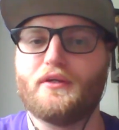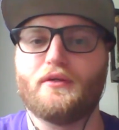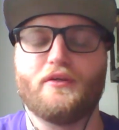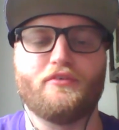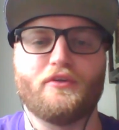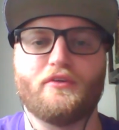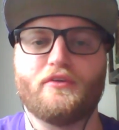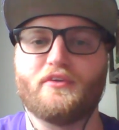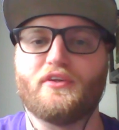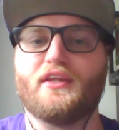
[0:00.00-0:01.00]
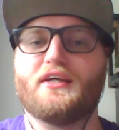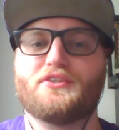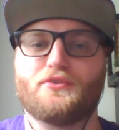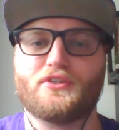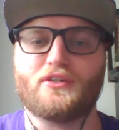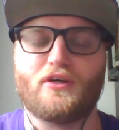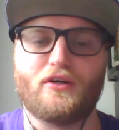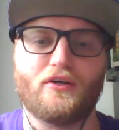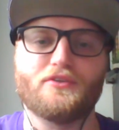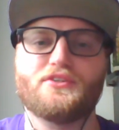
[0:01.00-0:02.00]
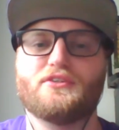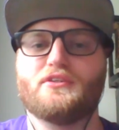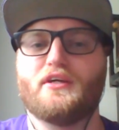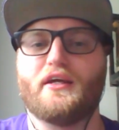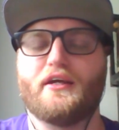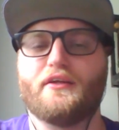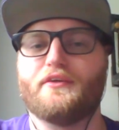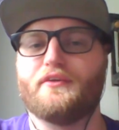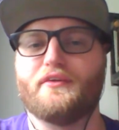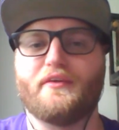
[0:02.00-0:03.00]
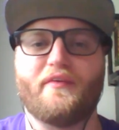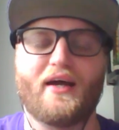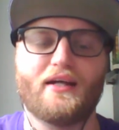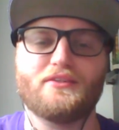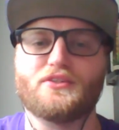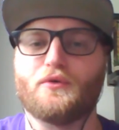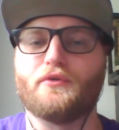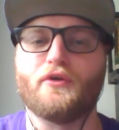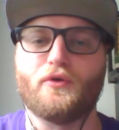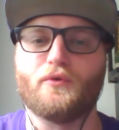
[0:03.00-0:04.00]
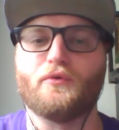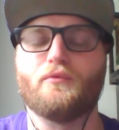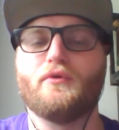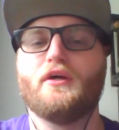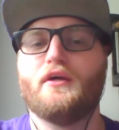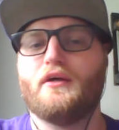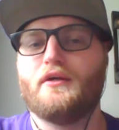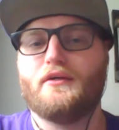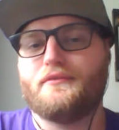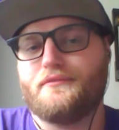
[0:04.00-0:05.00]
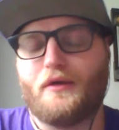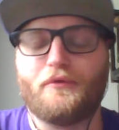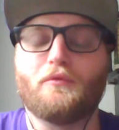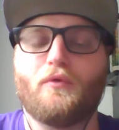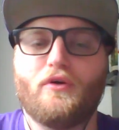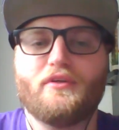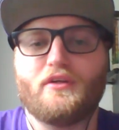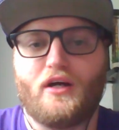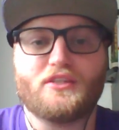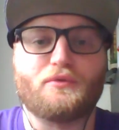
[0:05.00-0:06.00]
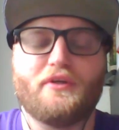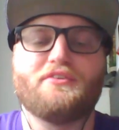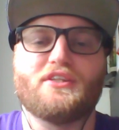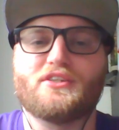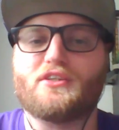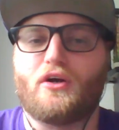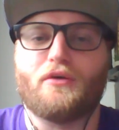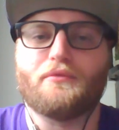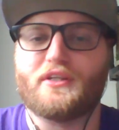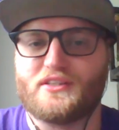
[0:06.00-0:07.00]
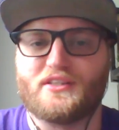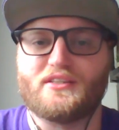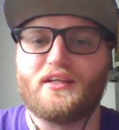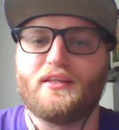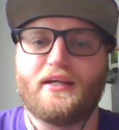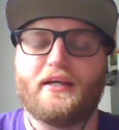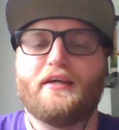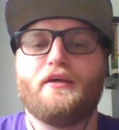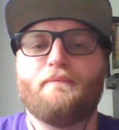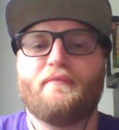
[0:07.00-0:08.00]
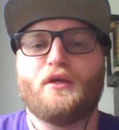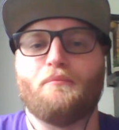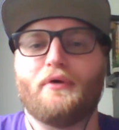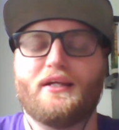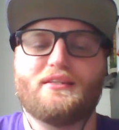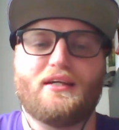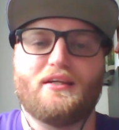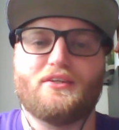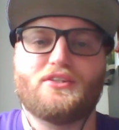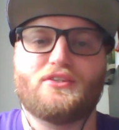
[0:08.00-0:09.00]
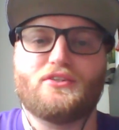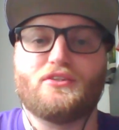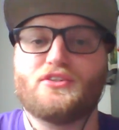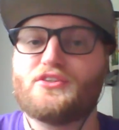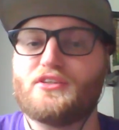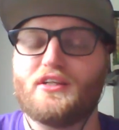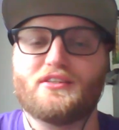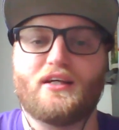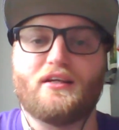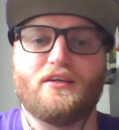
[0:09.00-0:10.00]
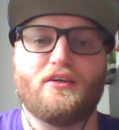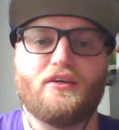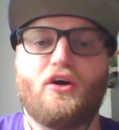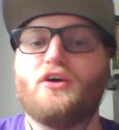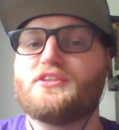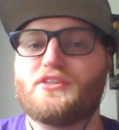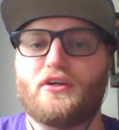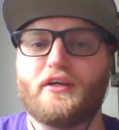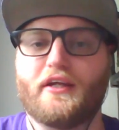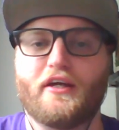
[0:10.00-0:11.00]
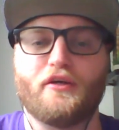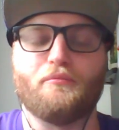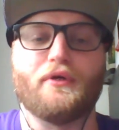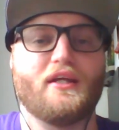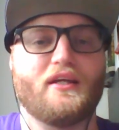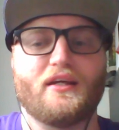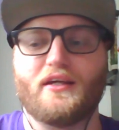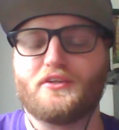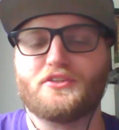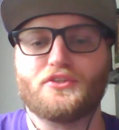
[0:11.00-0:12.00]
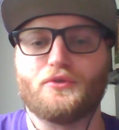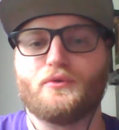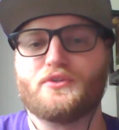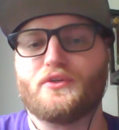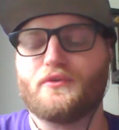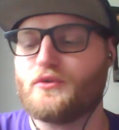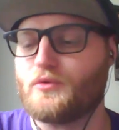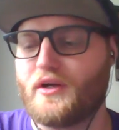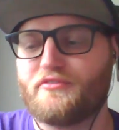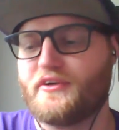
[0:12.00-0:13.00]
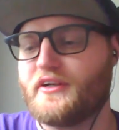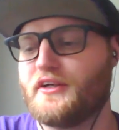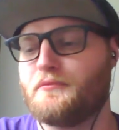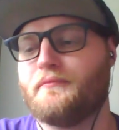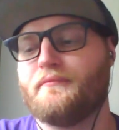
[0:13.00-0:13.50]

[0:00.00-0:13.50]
even the lesser stars and the not so known. I mean, well, Austin Reaves, he's a star because he's in LA, but he's not a all-star yet, but he can get a shoe. So great for him,